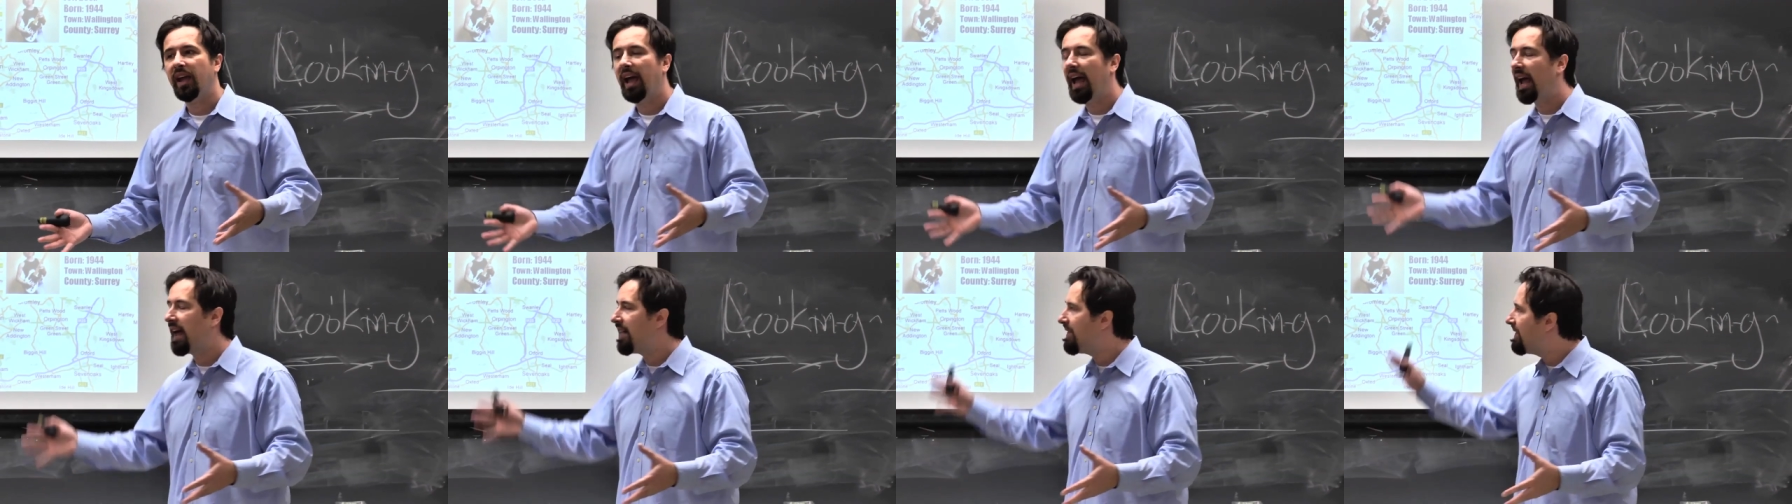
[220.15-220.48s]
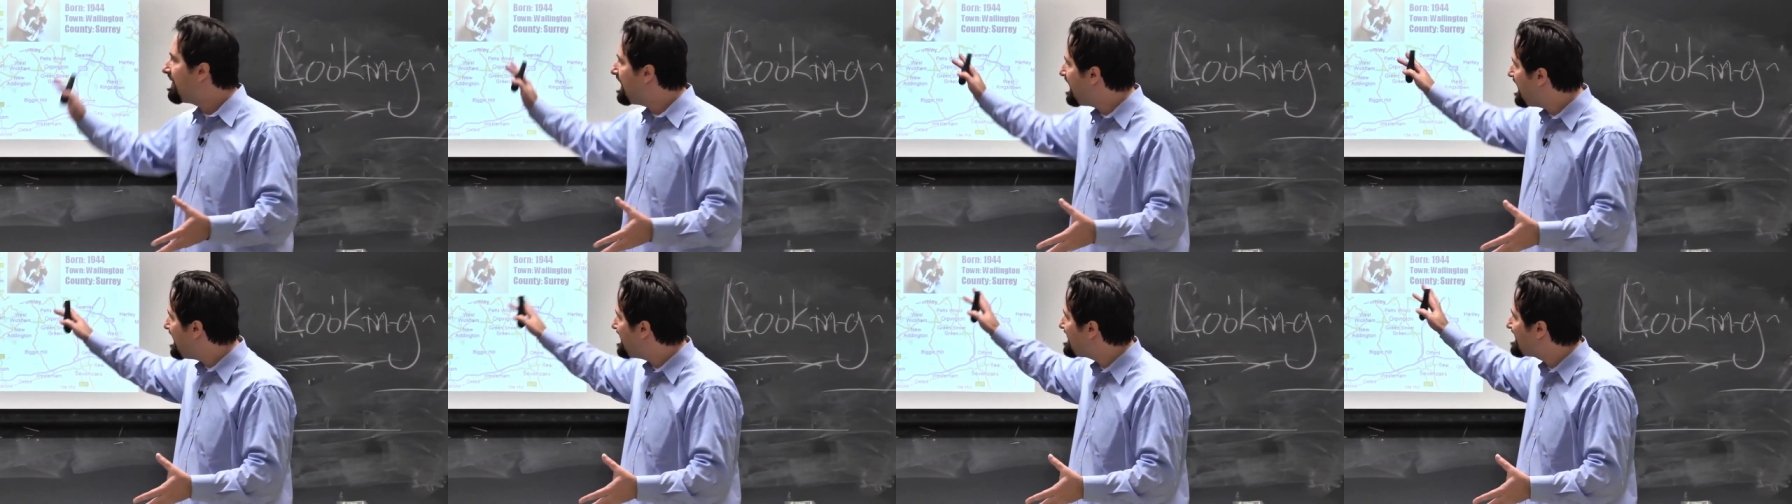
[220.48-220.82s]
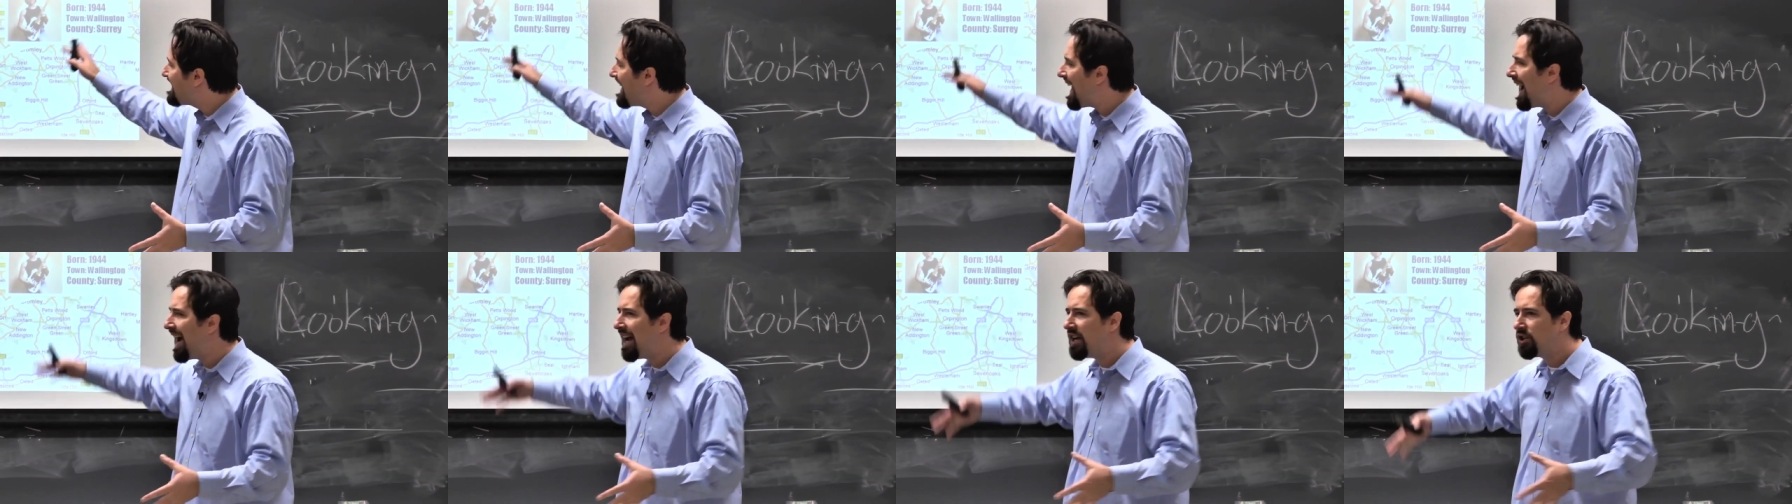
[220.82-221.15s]
And these
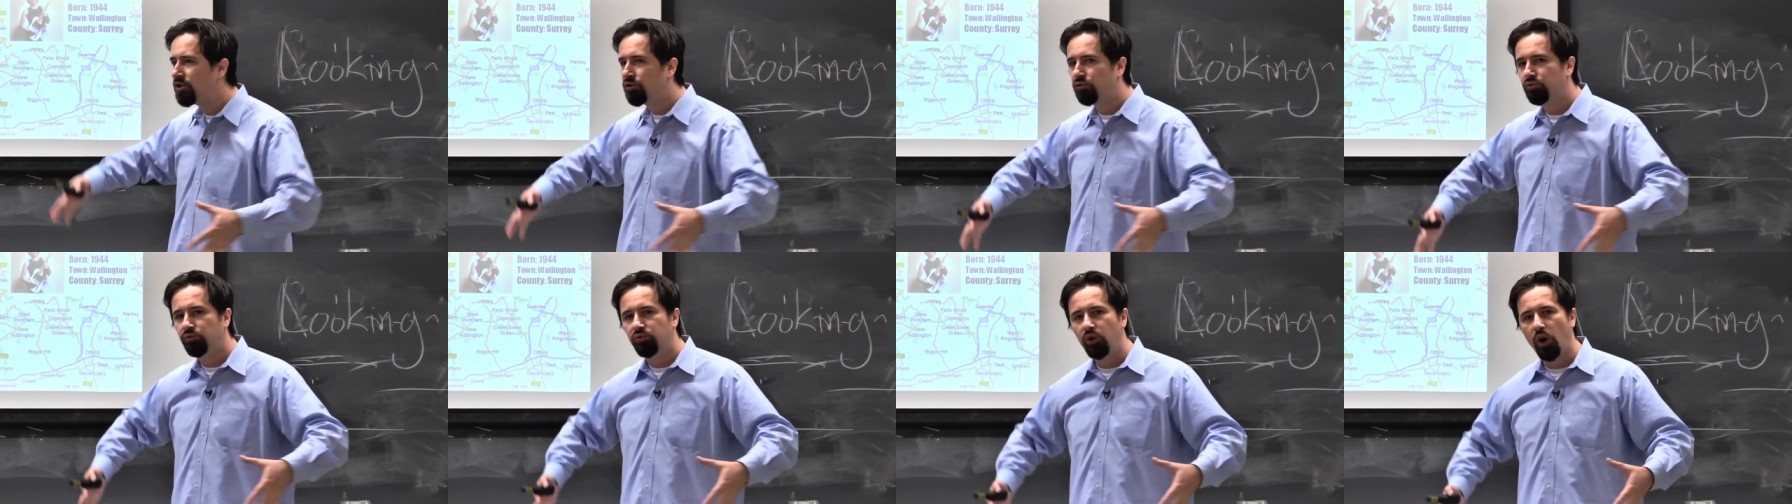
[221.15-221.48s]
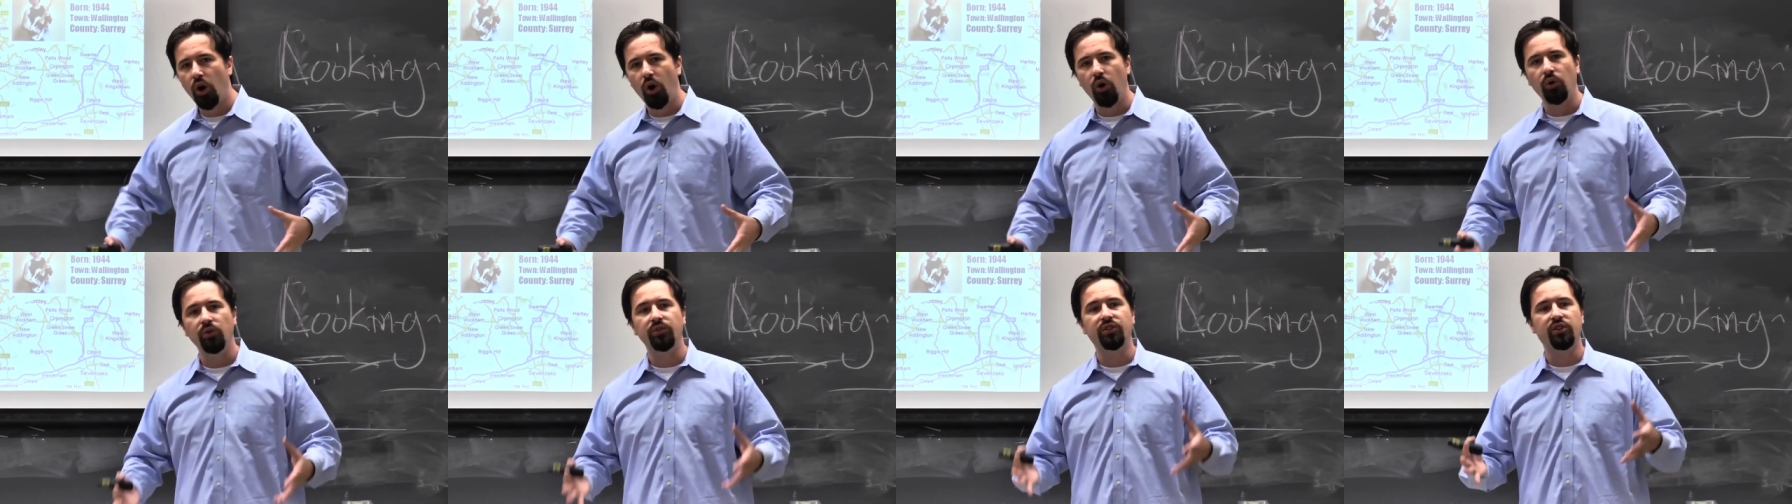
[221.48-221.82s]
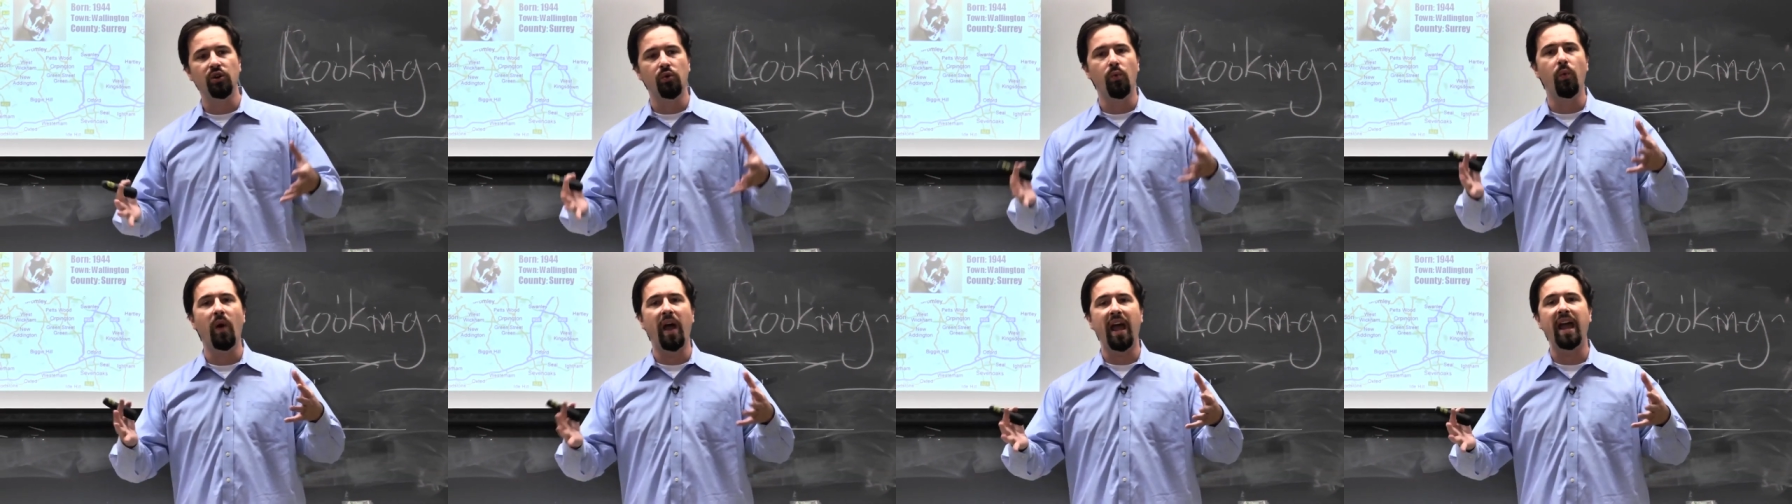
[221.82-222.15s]
guys rode
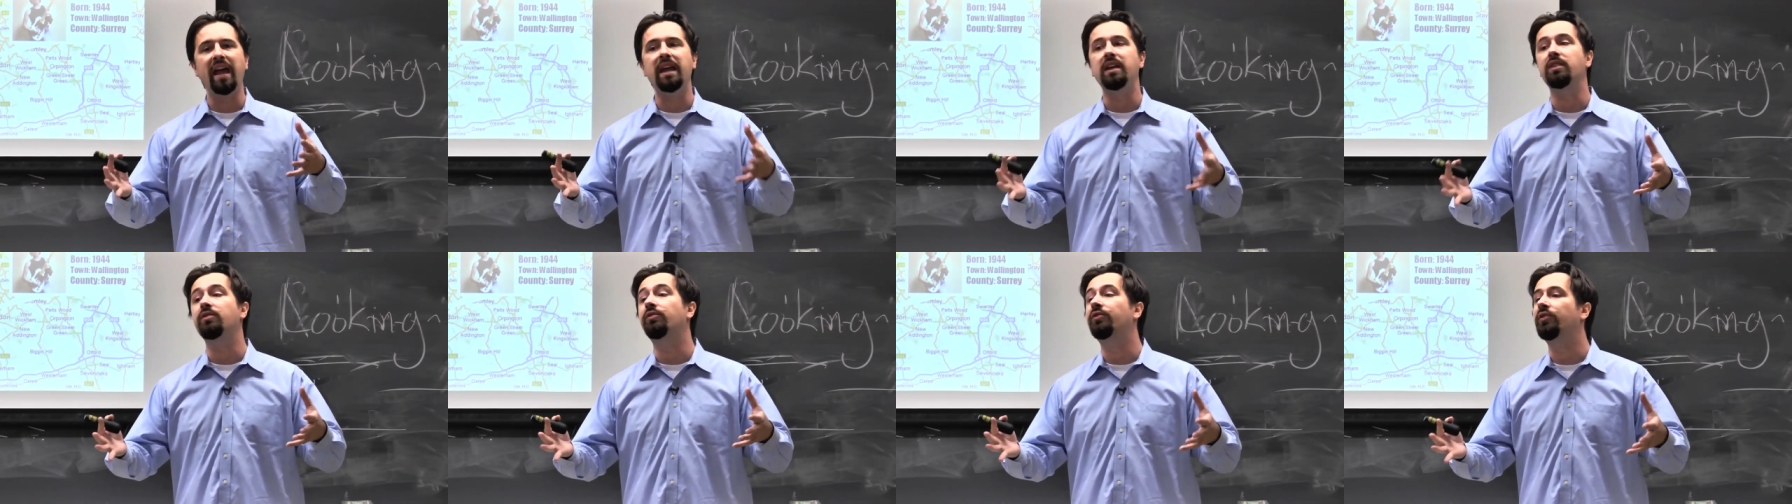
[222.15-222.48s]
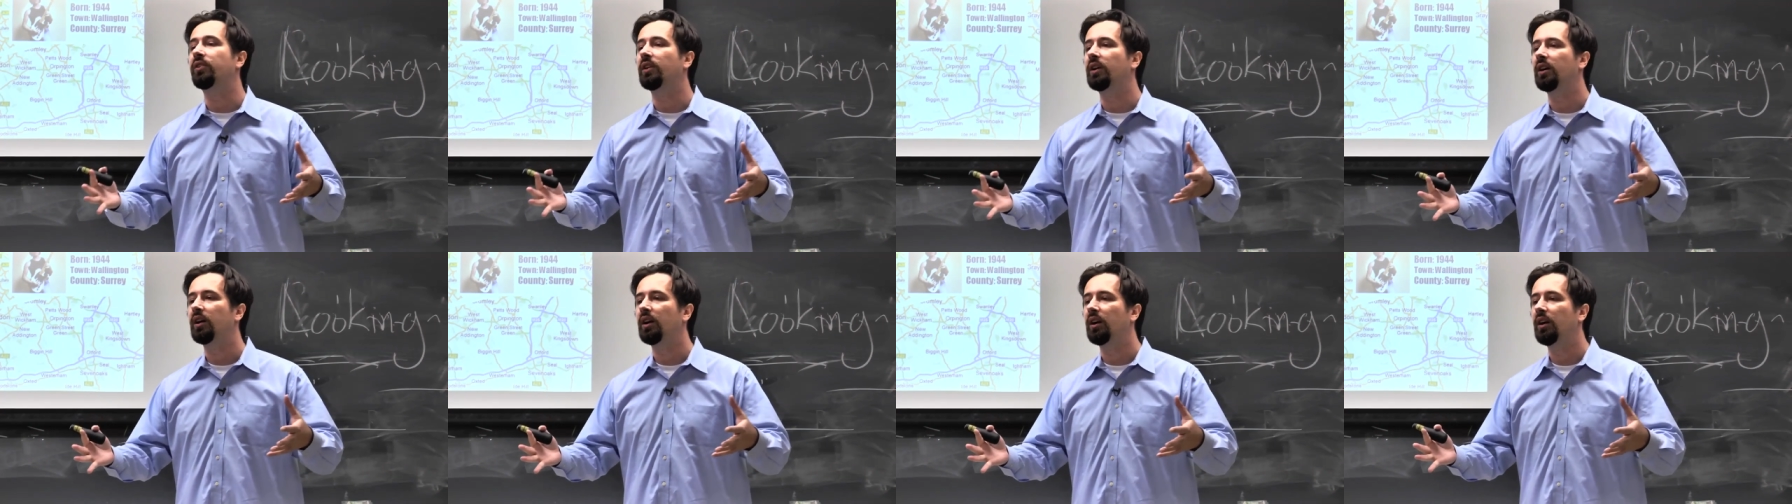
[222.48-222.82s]
the wave